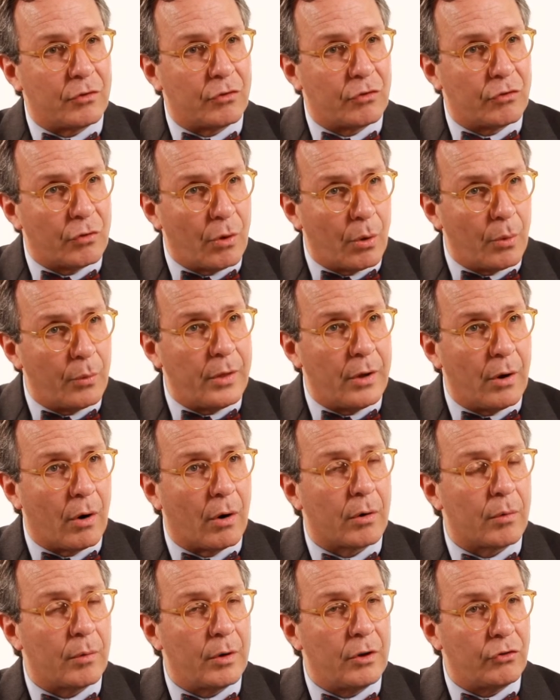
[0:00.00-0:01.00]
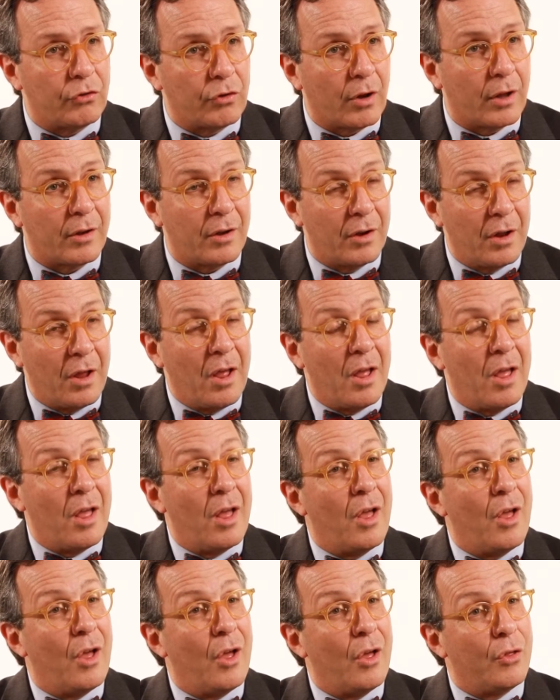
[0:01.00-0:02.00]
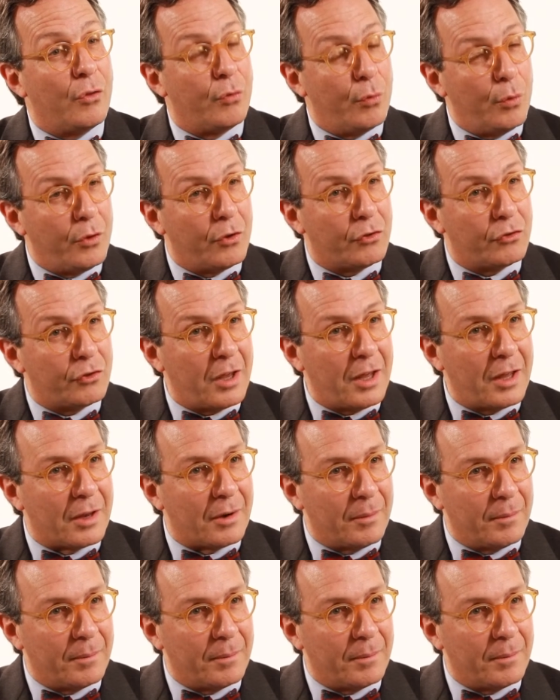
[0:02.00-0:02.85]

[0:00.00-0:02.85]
sew the artery shut through the skin.